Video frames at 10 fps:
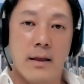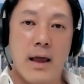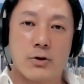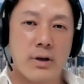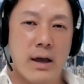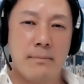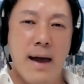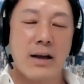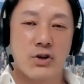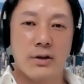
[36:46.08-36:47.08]
Now, so you can
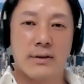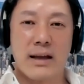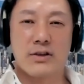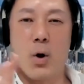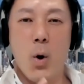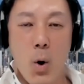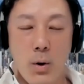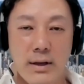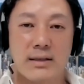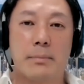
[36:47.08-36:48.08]
imagine there's
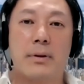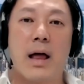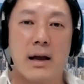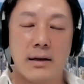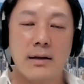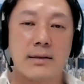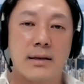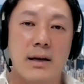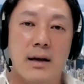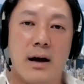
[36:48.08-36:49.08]
all these
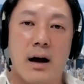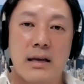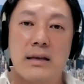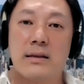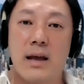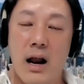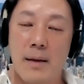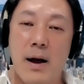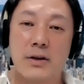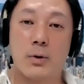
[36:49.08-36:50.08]
suppliers in
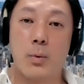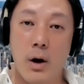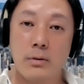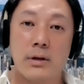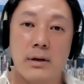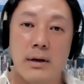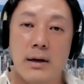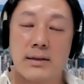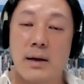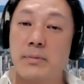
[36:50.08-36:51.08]
other parts of the world.
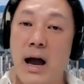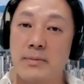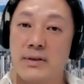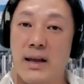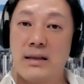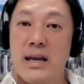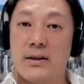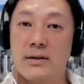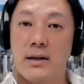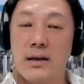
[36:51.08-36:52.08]
Sometimes they
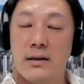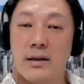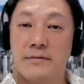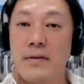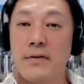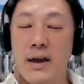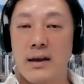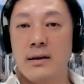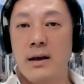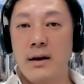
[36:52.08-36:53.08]
need the
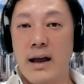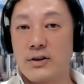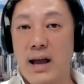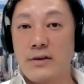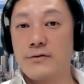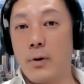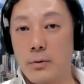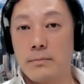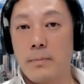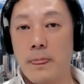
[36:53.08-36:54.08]
funding as cash
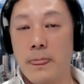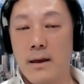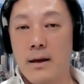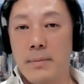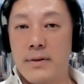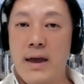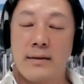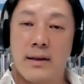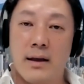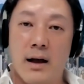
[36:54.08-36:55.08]
flow. But
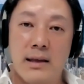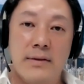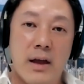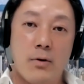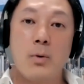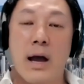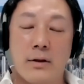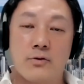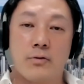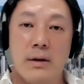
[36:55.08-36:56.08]
then in their own
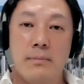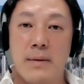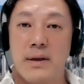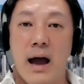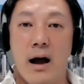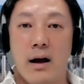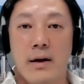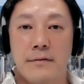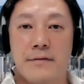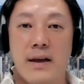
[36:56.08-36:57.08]
country, maybe they are
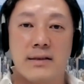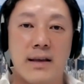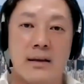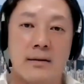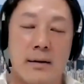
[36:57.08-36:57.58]
facing